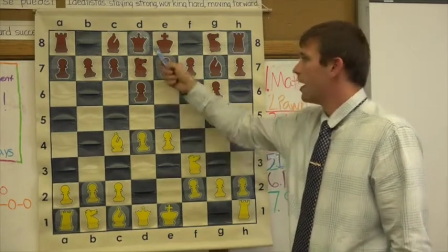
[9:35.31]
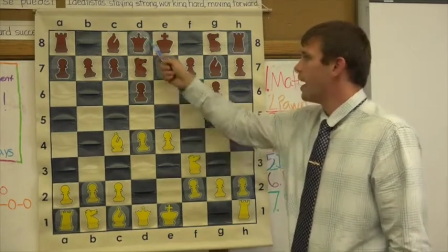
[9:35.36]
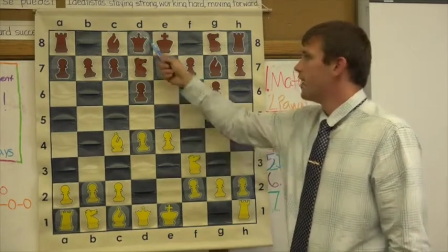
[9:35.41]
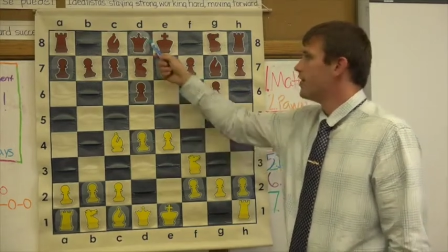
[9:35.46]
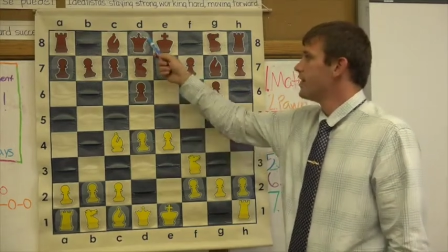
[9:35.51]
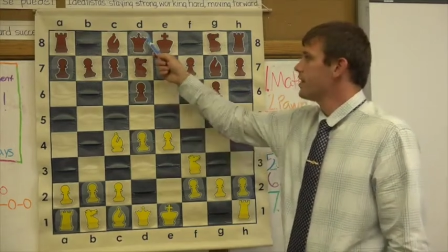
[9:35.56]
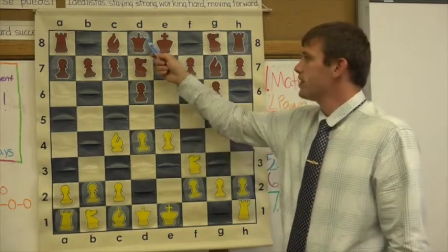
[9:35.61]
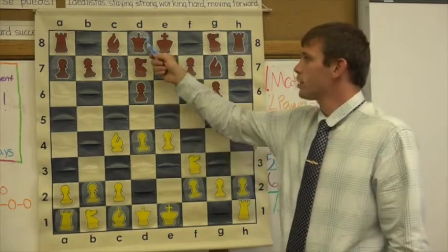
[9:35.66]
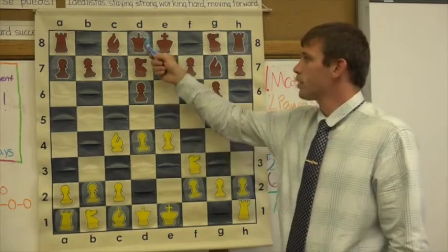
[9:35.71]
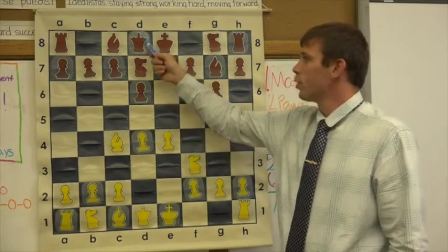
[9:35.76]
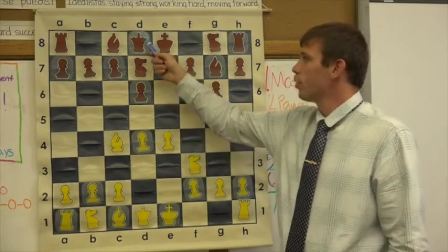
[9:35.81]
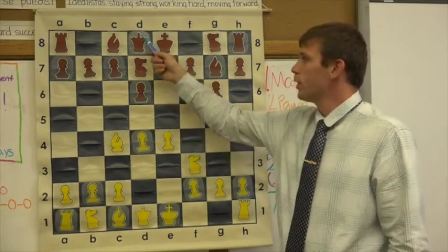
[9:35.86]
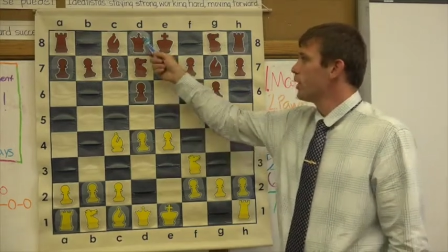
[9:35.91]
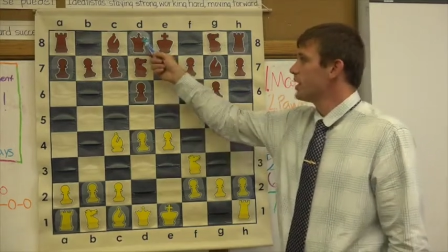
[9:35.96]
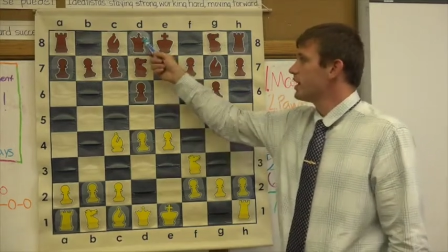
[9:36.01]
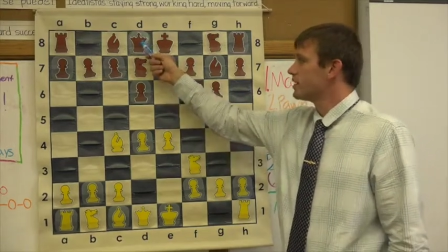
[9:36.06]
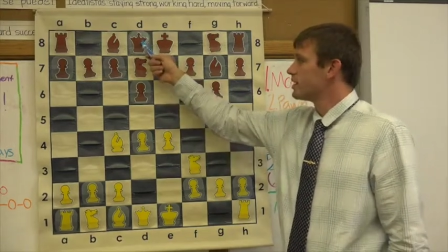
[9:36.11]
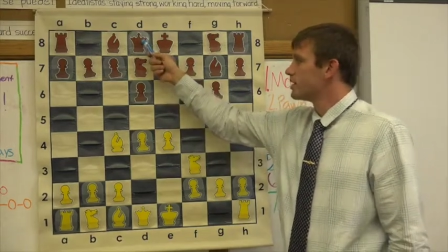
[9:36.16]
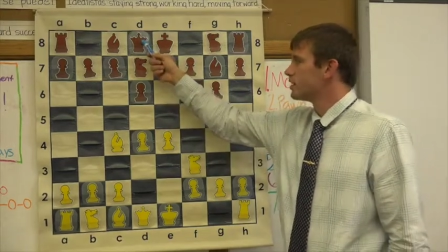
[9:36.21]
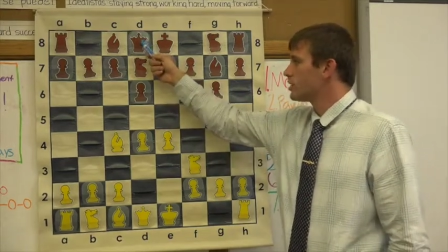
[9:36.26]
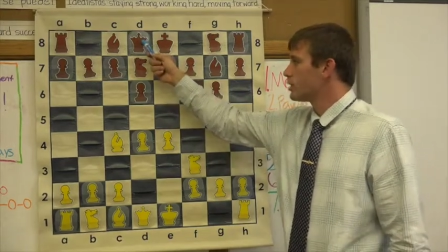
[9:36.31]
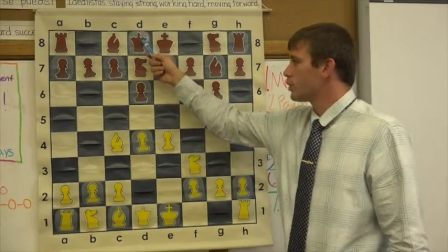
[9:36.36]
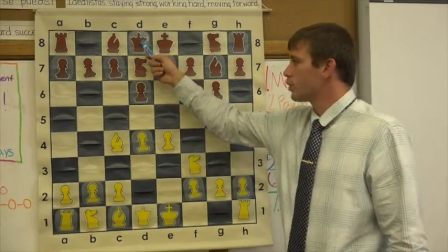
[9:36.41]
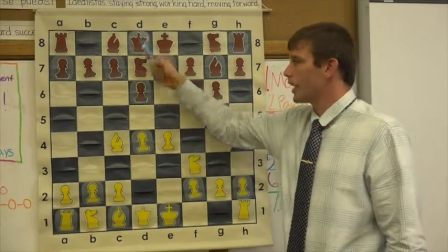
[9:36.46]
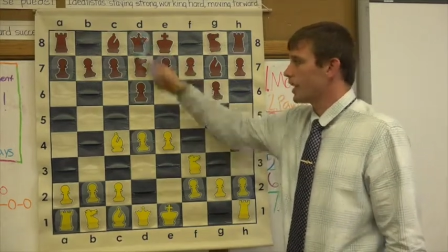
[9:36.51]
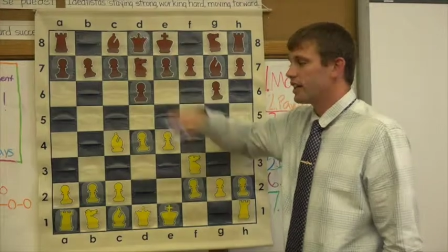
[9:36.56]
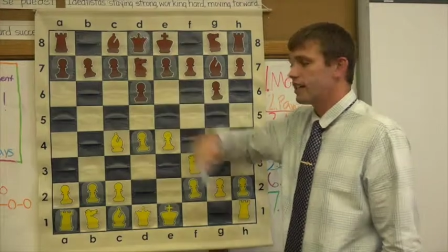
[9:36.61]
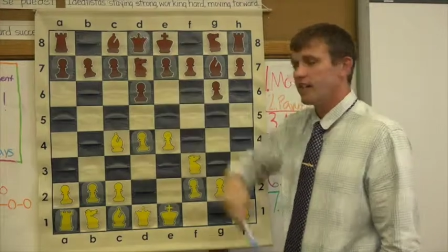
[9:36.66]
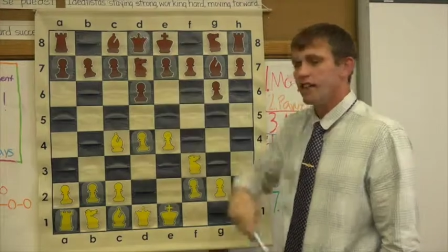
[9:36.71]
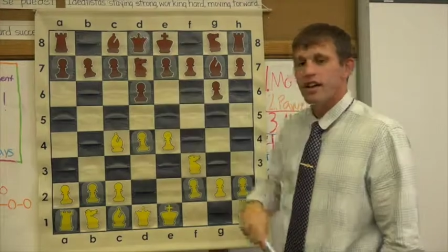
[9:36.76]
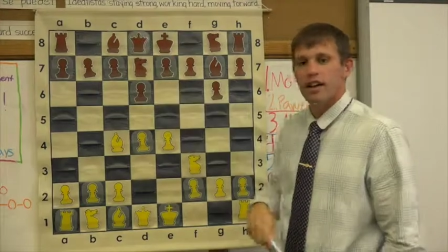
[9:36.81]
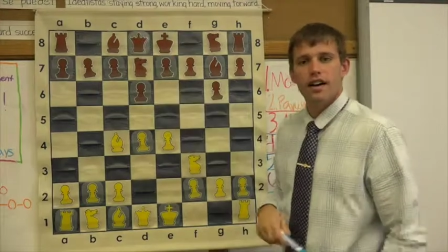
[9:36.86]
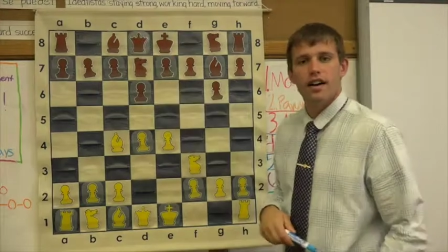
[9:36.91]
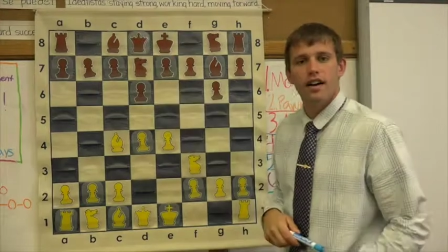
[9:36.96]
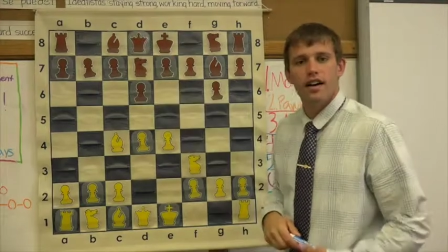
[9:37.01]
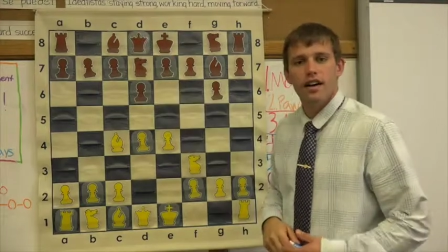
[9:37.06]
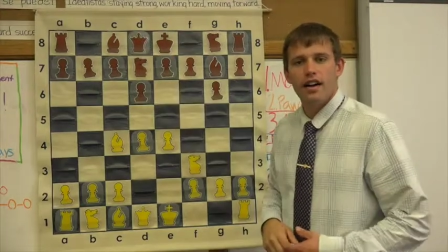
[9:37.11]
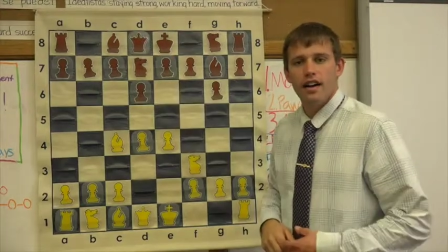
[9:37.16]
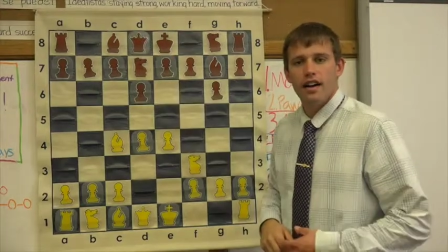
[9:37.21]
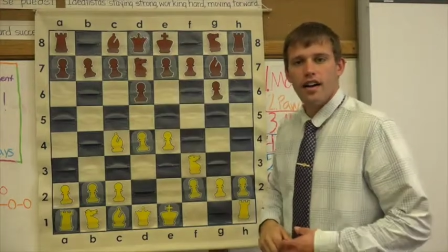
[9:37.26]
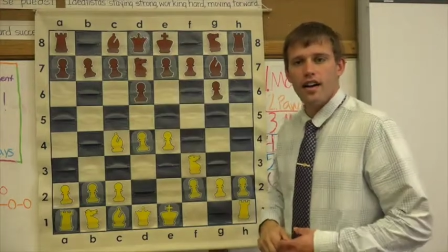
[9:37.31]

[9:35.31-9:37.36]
and this queen is still right here,